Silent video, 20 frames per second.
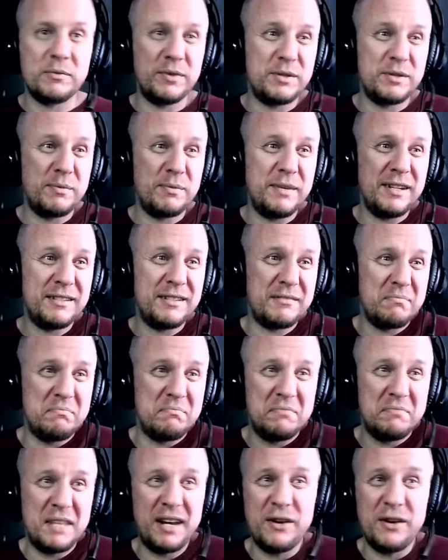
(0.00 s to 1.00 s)
which means
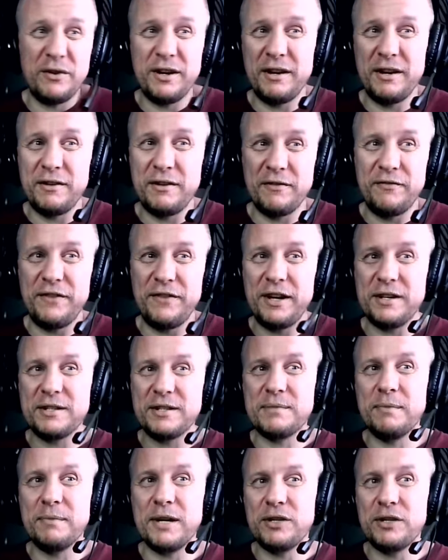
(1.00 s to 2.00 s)
they don't interfere
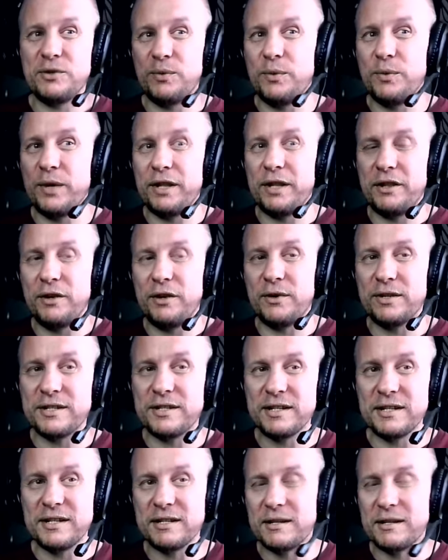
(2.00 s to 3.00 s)
as much with your
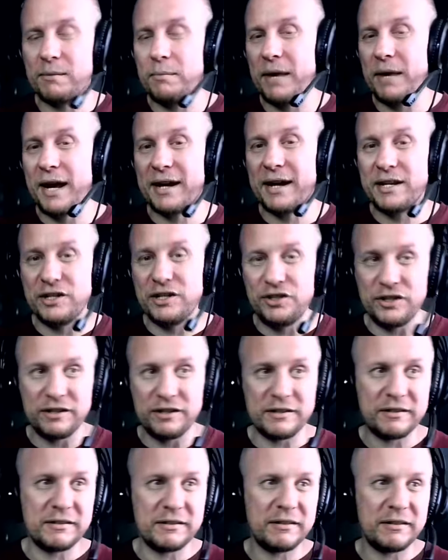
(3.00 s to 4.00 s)
system
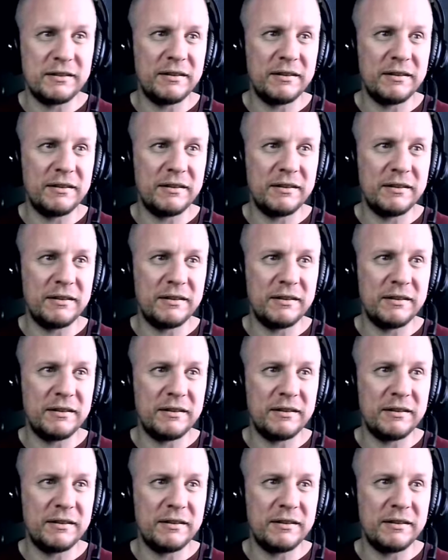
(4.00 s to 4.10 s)
packages.